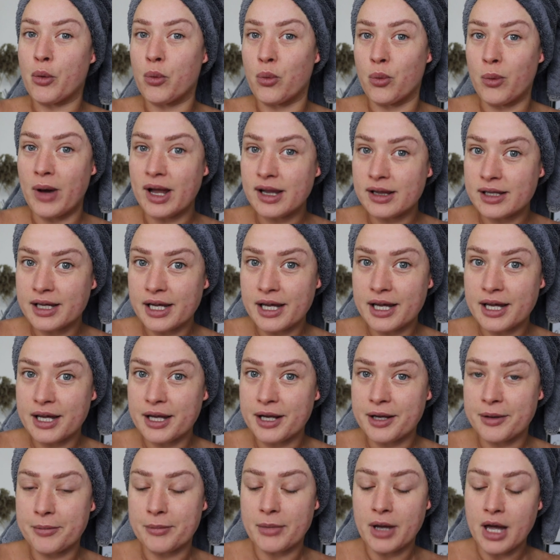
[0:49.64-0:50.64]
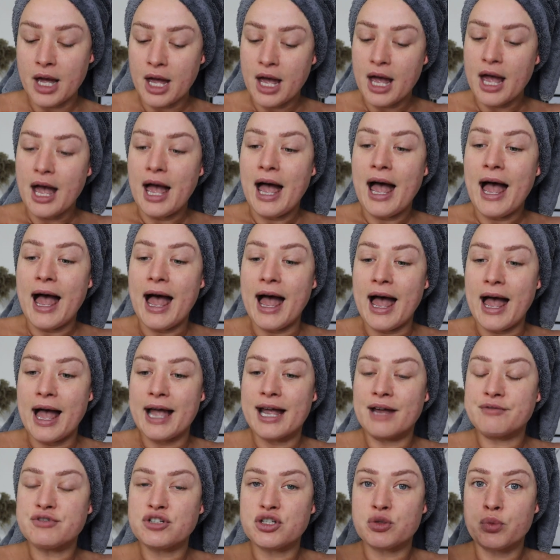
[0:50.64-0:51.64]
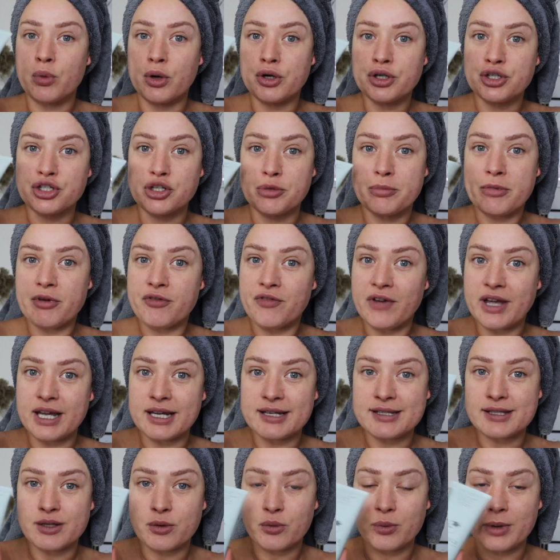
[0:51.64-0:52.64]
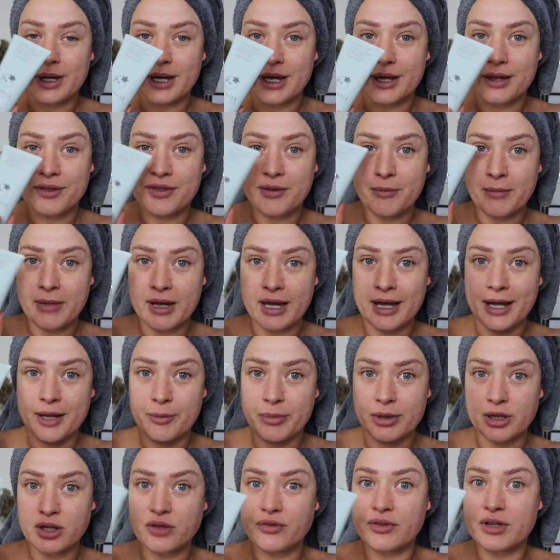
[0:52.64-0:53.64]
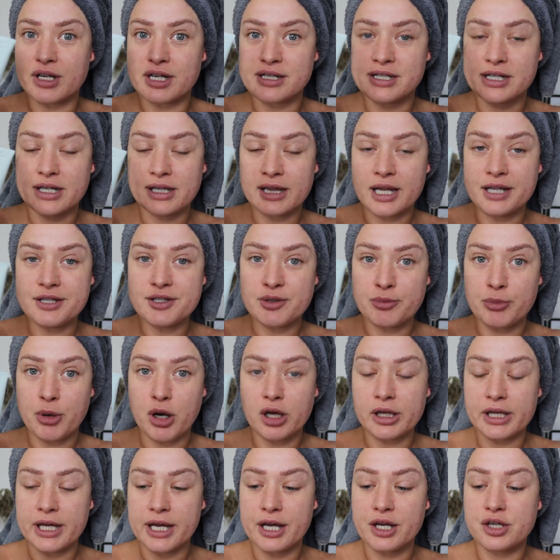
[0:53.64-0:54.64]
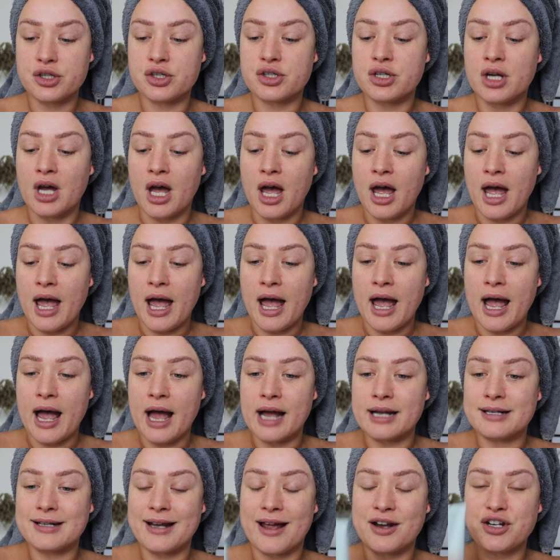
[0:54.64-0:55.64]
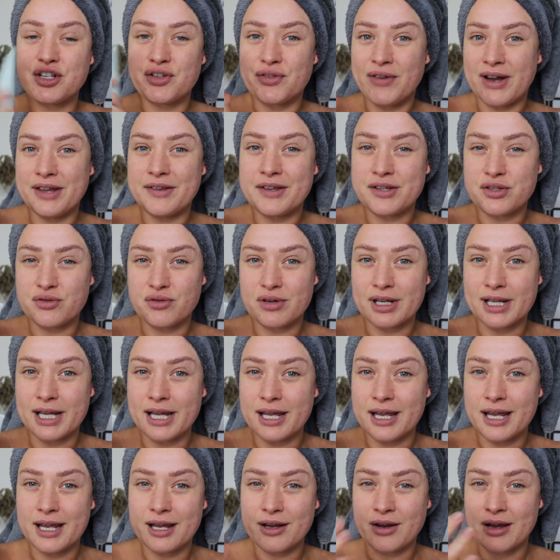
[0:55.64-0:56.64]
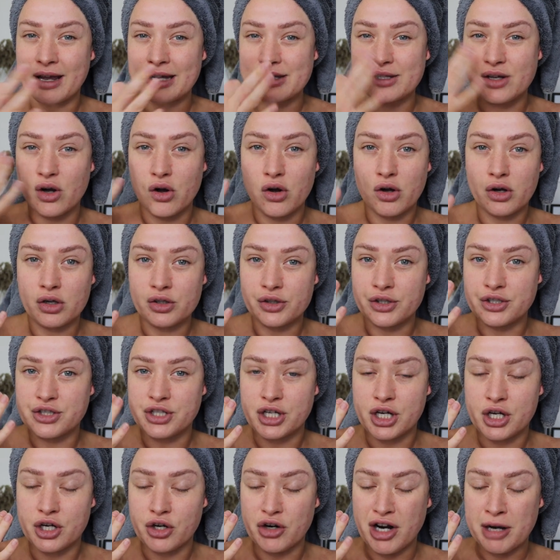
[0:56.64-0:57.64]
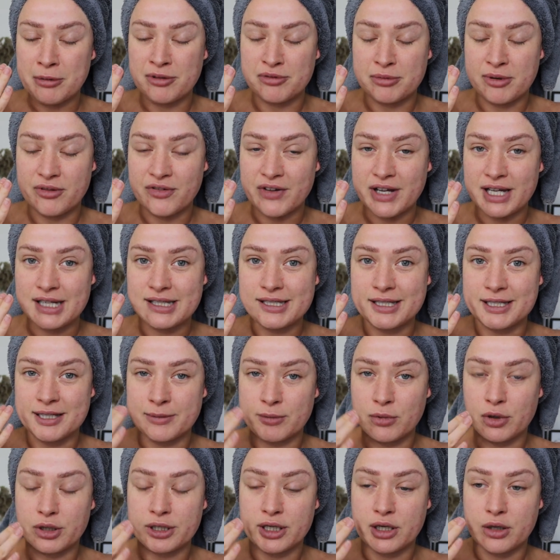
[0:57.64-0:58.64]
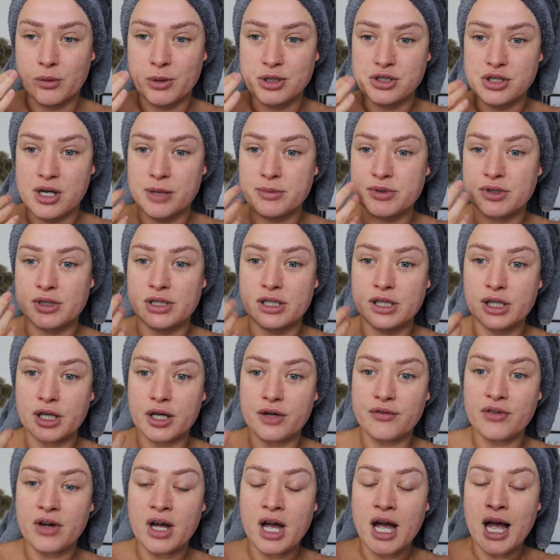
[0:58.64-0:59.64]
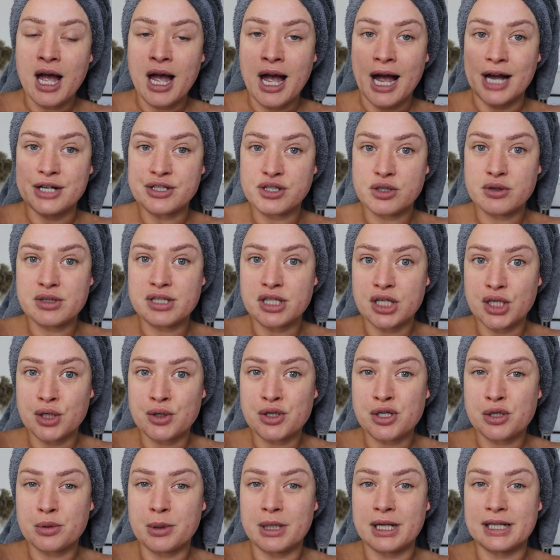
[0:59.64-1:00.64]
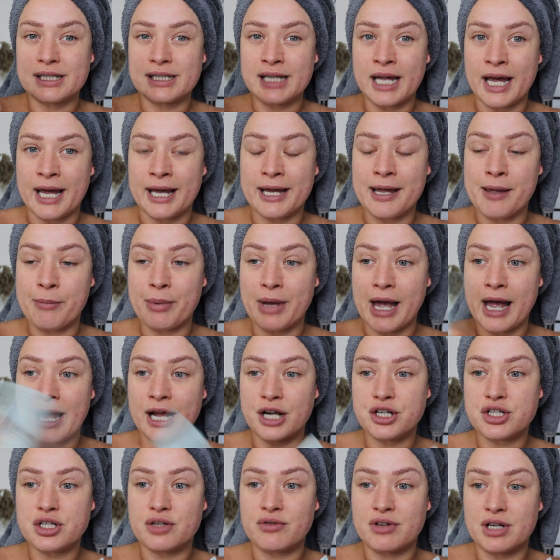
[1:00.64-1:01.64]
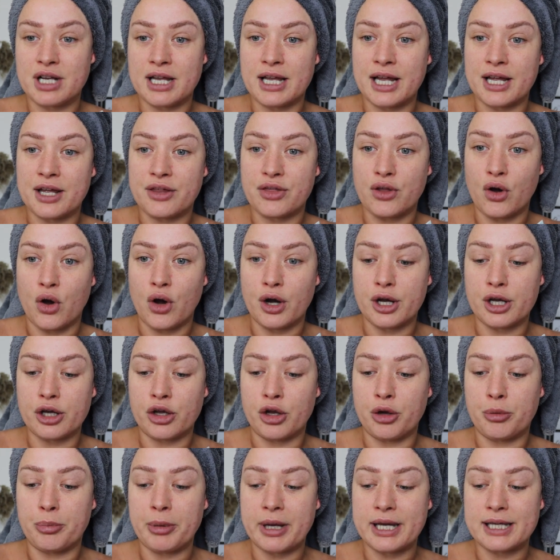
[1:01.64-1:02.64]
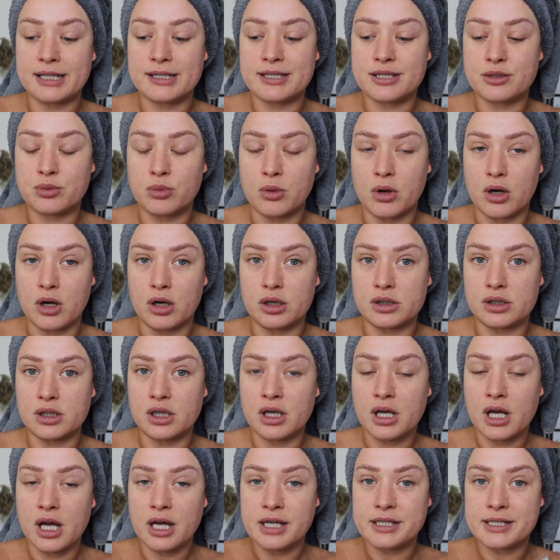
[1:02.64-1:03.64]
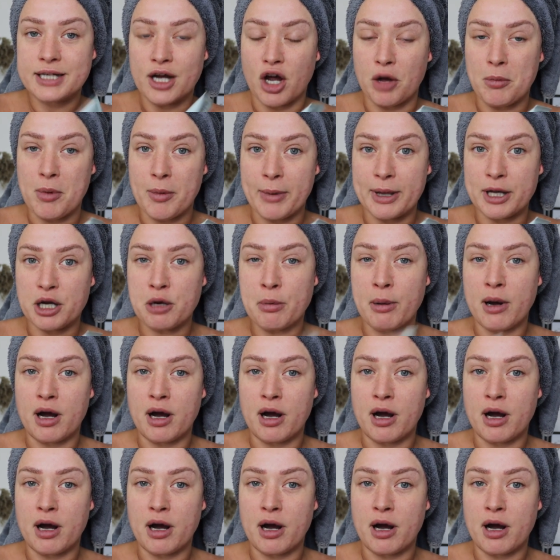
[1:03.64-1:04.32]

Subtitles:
welcome. I have just washed my face with my beloved cleansing polish, and I just find this really gets all the dirt and grime off my face in the morning, which I absolutely love. I do still use this one at night, but I actually really like the oil-based one to get all my makeup